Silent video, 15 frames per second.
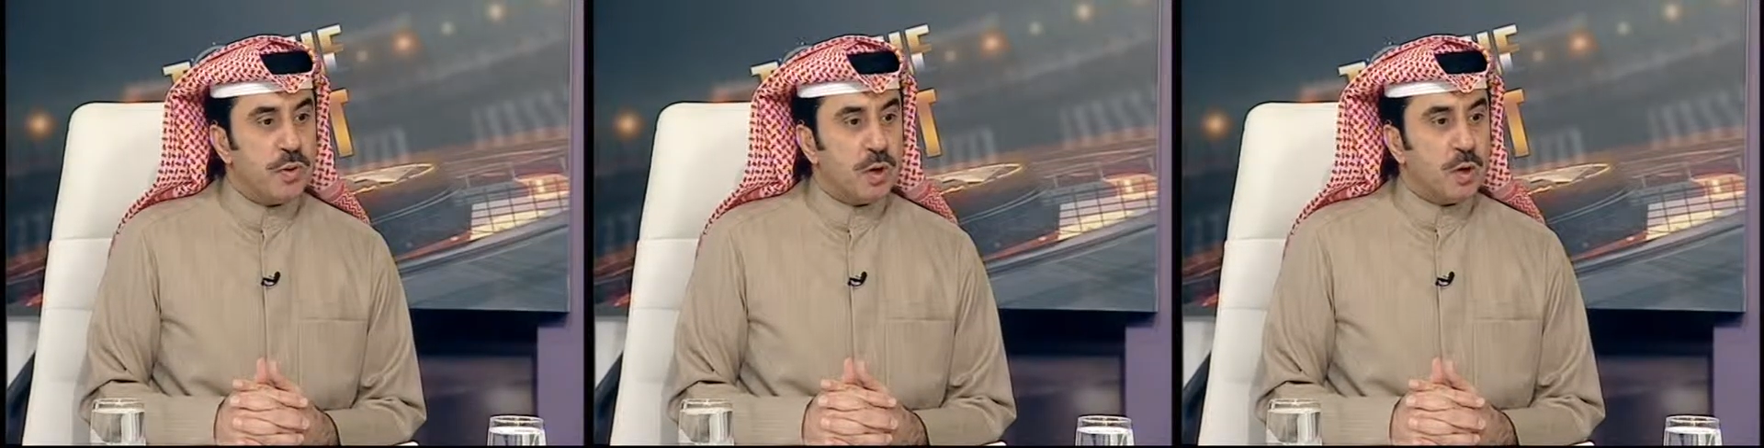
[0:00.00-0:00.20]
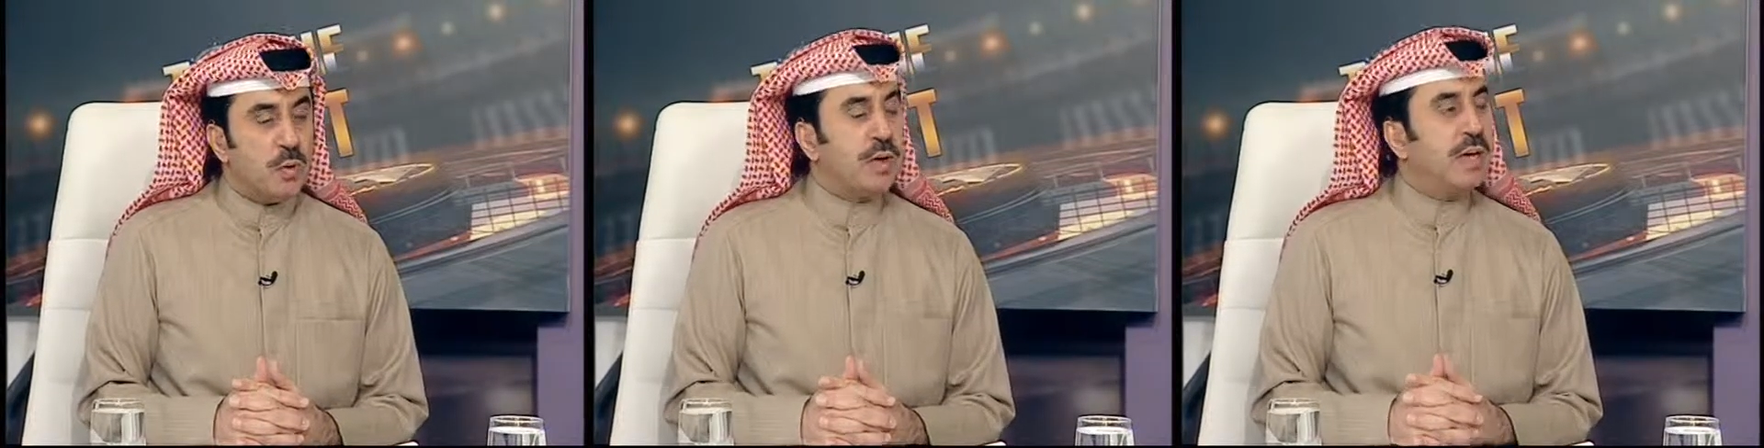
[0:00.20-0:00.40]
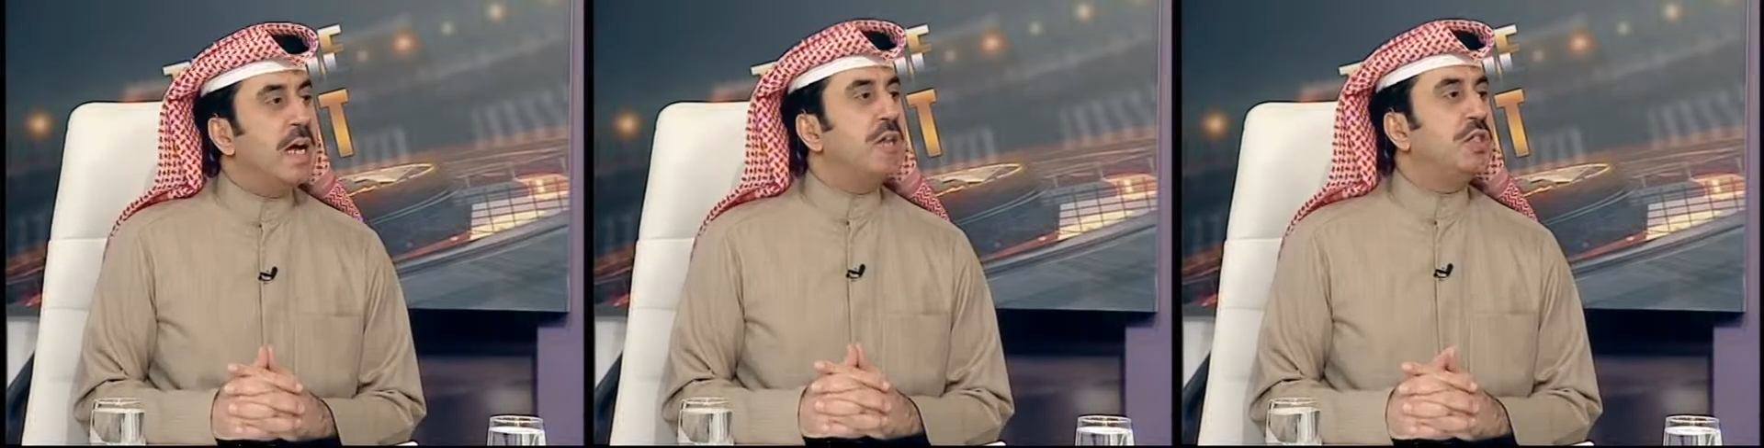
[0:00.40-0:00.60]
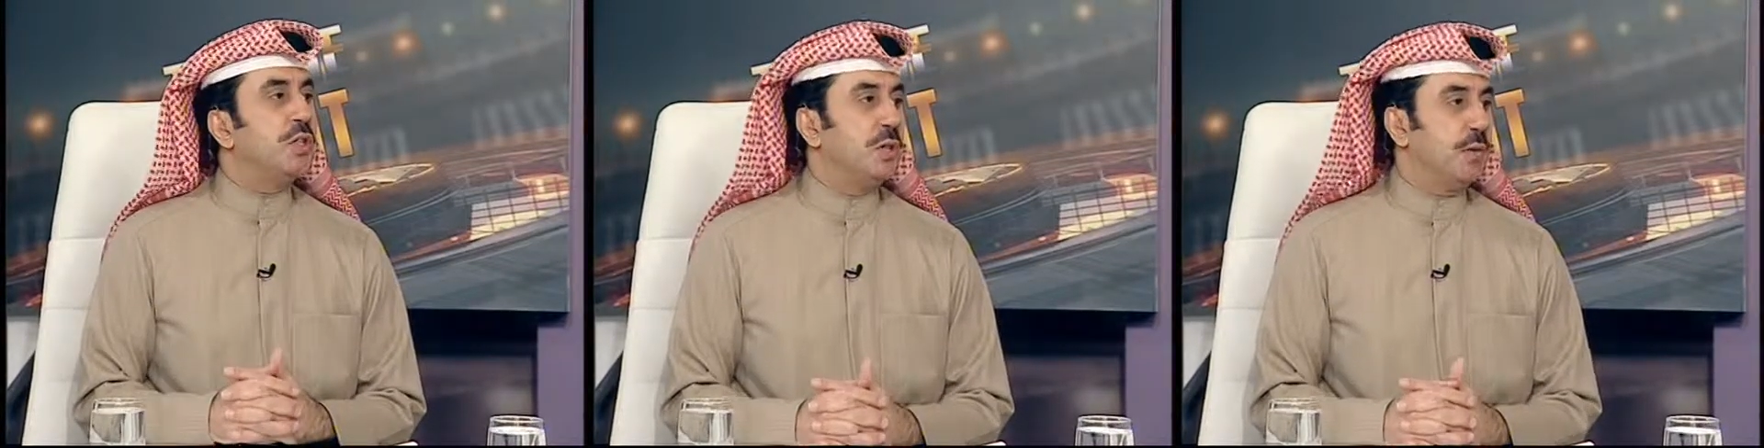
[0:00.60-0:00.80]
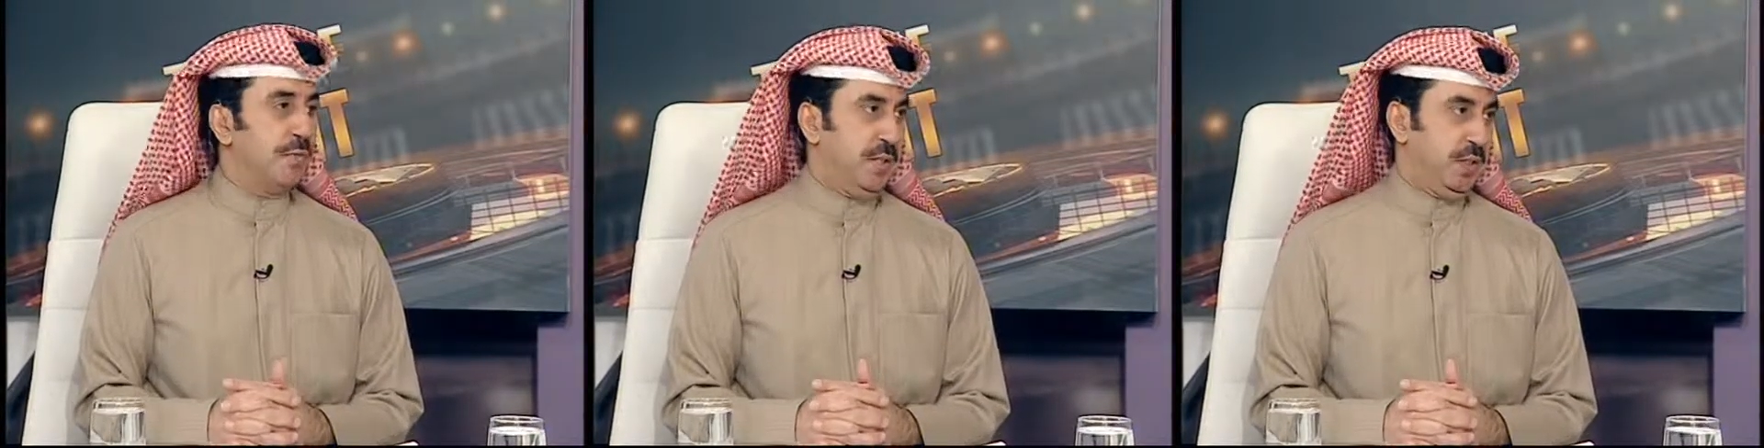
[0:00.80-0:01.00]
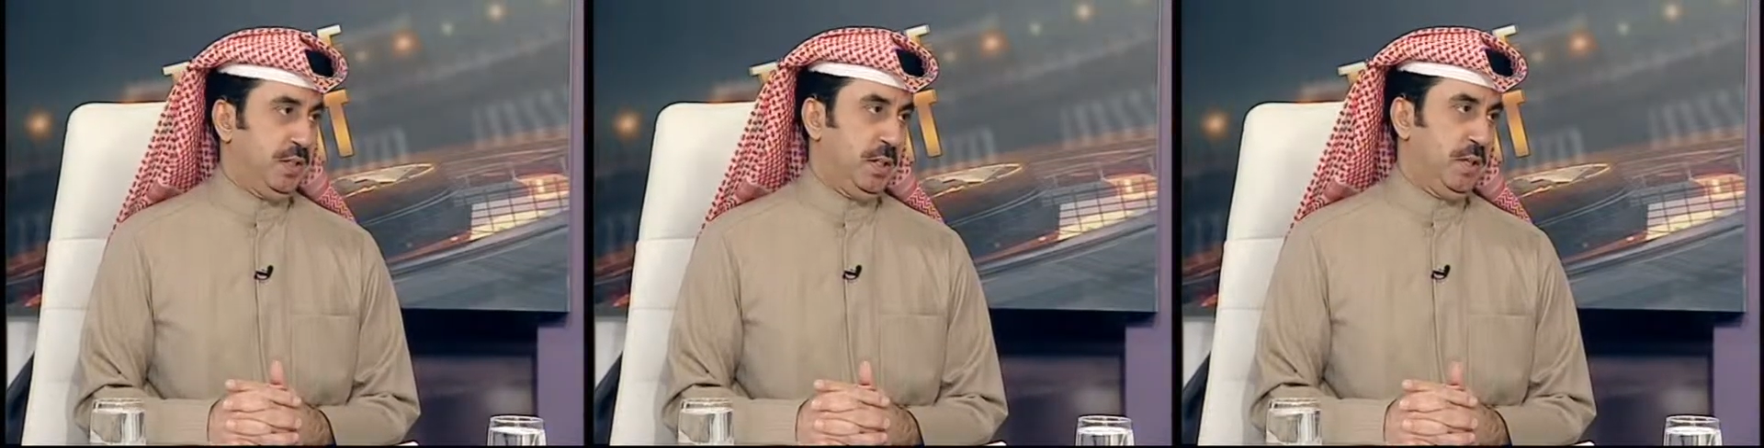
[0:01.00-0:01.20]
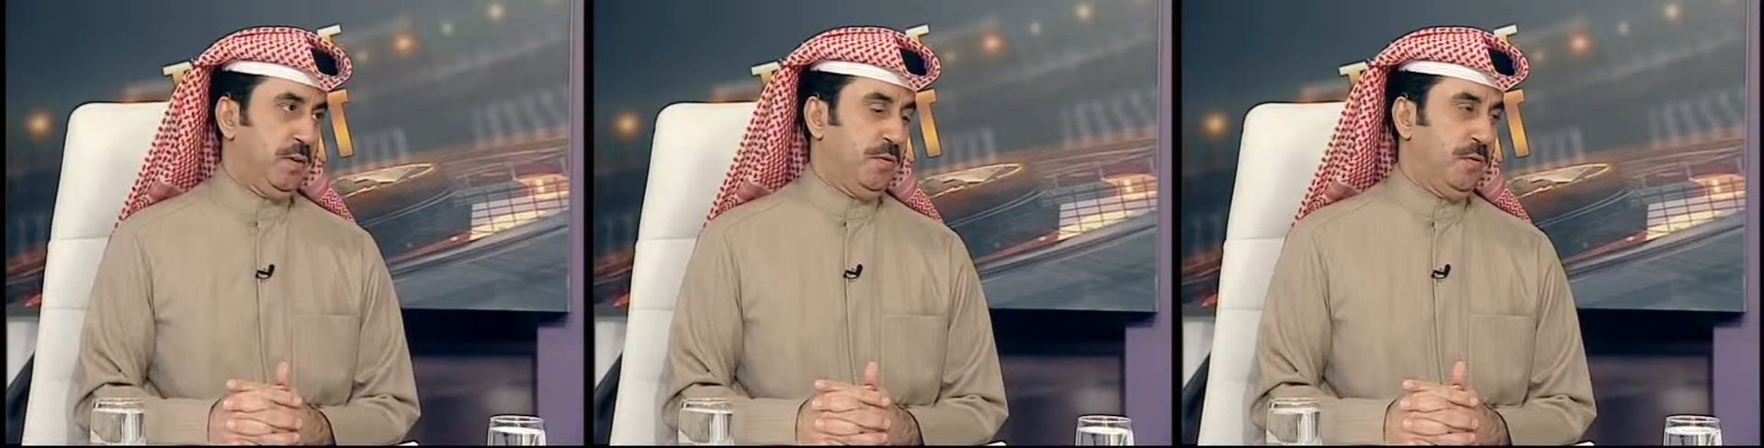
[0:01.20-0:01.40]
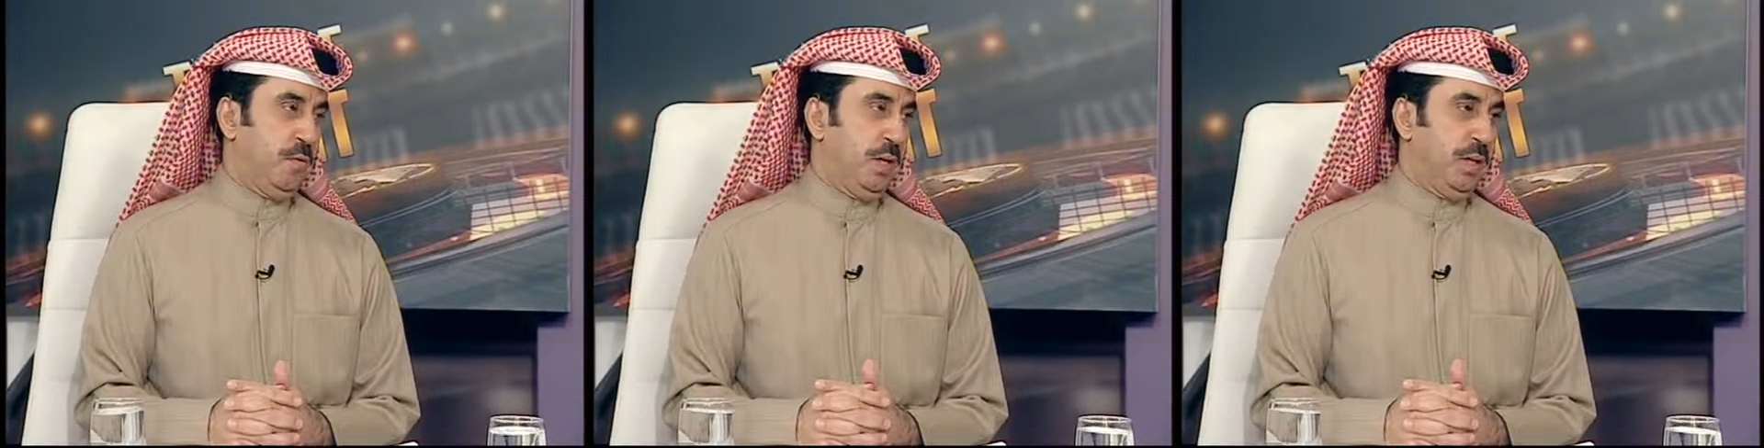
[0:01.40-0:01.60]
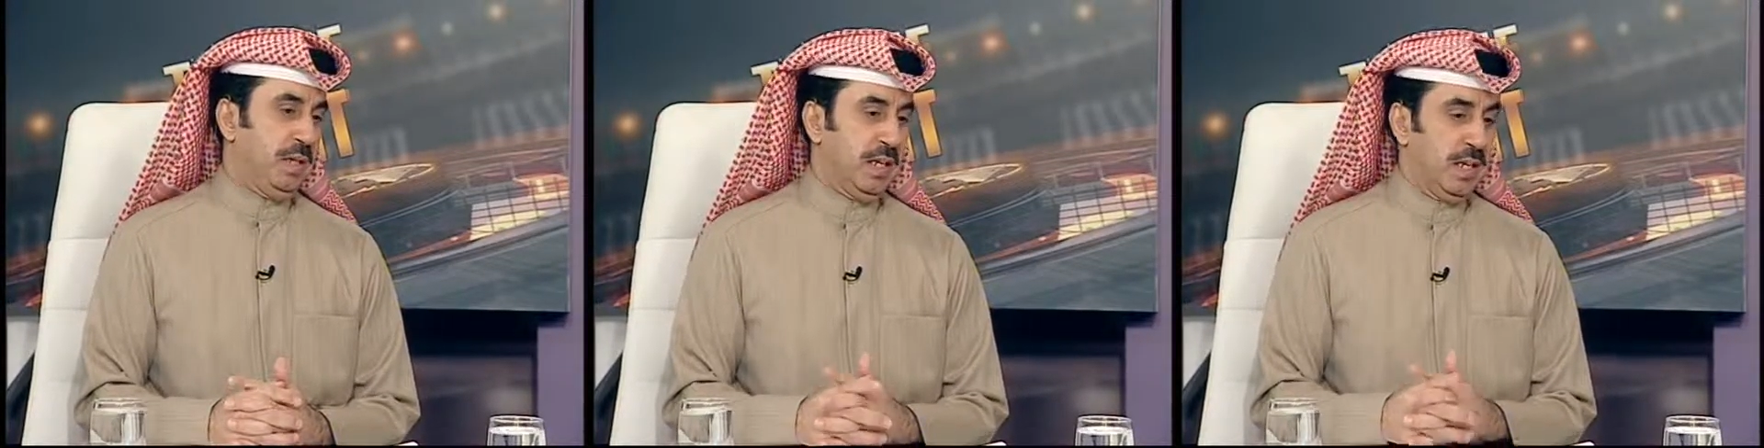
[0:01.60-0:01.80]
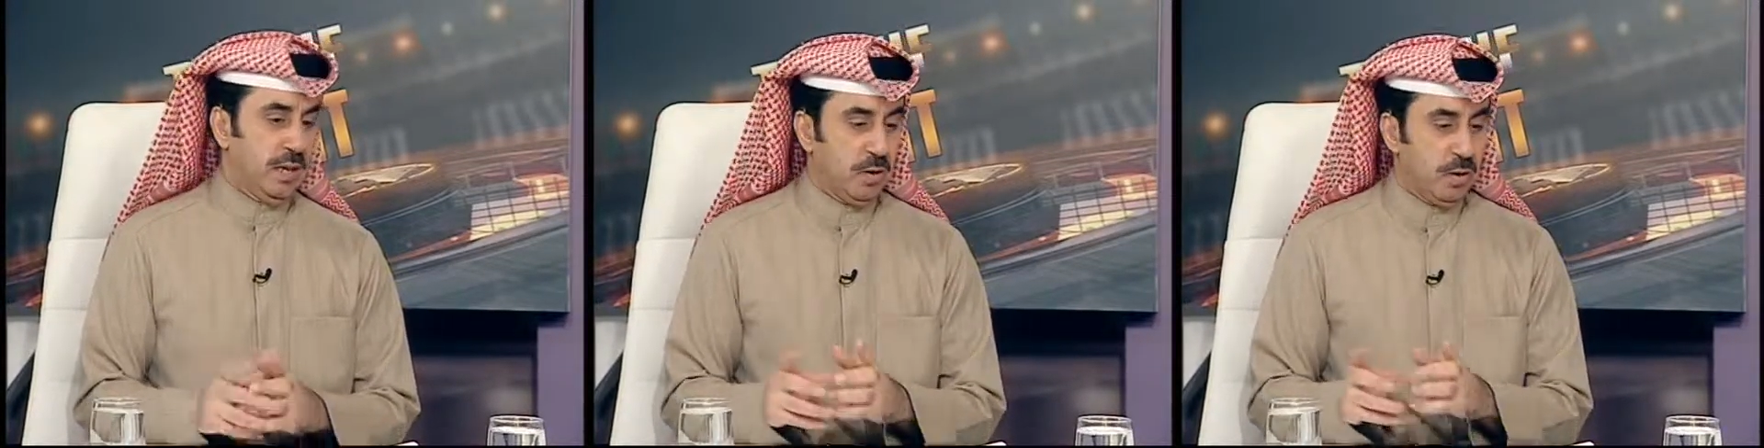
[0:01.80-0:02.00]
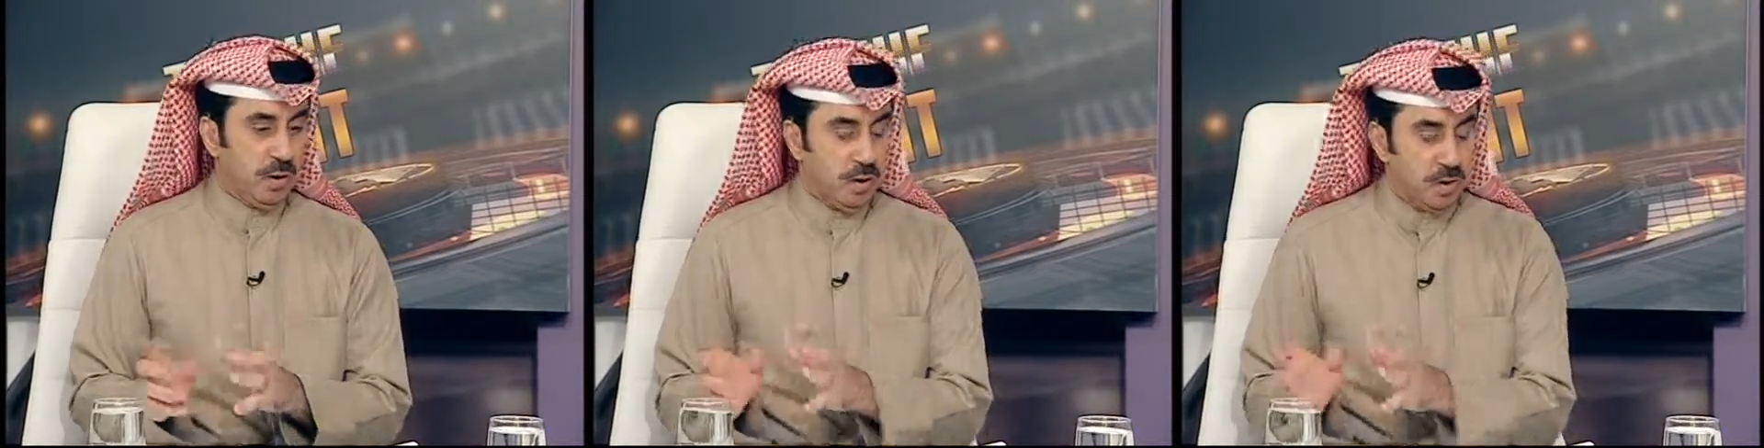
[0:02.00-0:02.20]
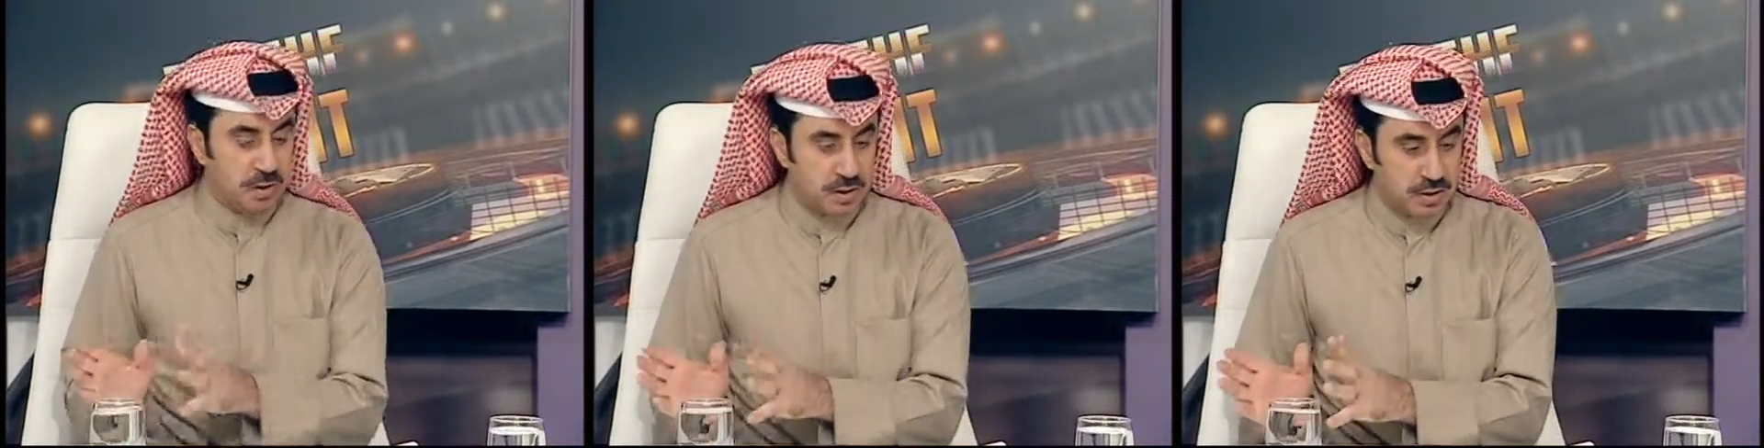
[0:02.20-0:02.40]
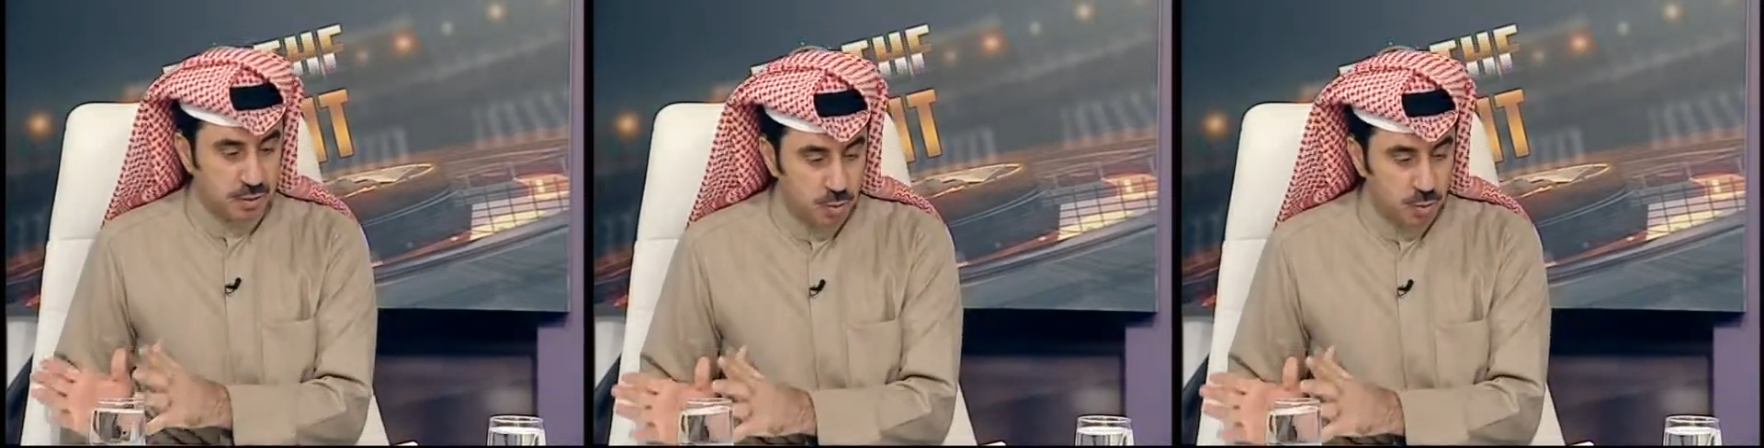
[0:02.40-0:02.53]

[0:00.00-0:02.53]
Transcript: the location of the state of kuwait let alone